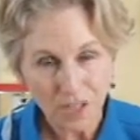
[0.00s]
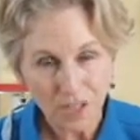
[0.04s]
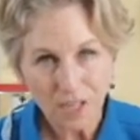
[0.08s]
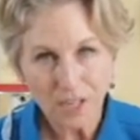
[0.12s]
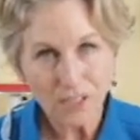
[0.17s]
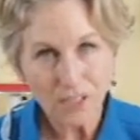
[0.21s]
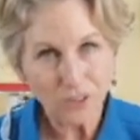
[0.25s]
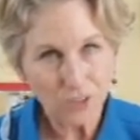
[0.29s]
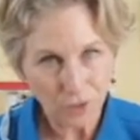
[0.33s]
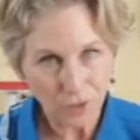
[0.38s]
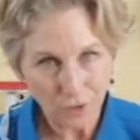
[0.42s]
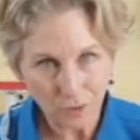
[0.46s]

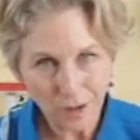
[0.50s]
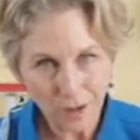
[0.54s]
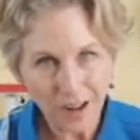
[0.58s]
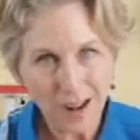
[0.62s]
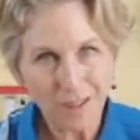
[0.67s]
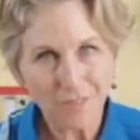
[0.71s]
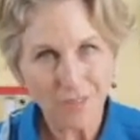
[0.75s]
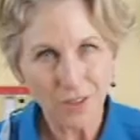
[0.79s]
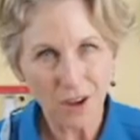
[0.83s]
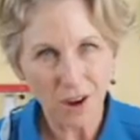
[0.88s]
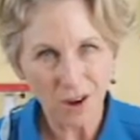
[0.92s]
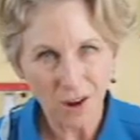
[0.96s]
so you don't have
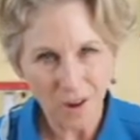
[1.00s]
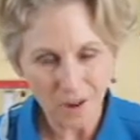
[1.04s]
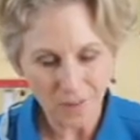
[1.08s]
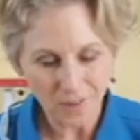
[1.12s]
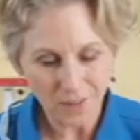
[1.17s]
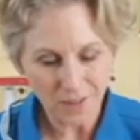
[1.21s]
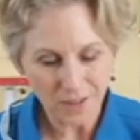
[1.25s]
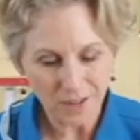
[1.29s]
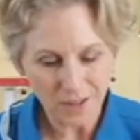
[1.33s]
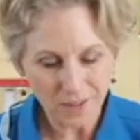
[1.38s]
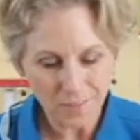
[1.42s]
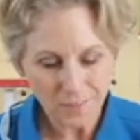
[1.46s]

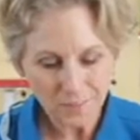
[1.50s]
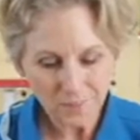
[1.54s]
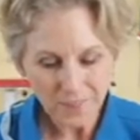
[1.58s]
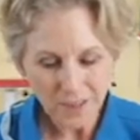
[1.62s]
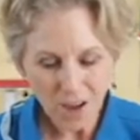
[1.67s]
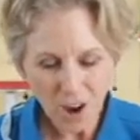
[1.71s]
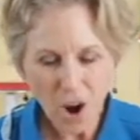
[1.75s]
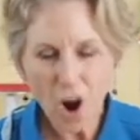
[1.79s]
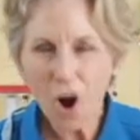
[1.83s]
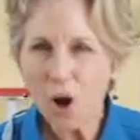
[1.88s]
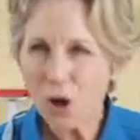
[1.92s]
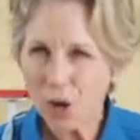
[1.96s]
the
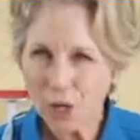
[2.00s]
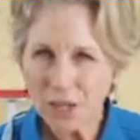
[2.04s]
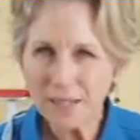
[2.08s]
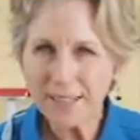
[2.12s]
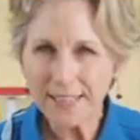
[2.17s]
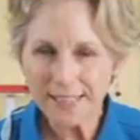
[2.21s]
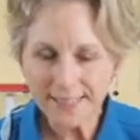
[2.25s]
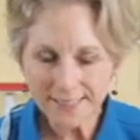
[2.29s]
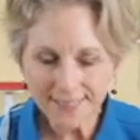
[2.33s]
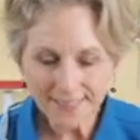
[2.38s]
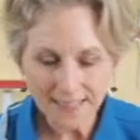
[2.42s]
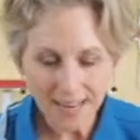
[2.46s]
hard
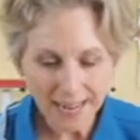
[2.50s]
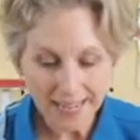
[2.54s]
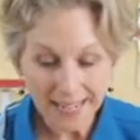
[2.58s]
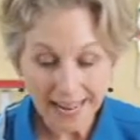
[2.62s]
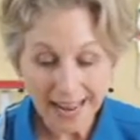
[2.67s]
inside,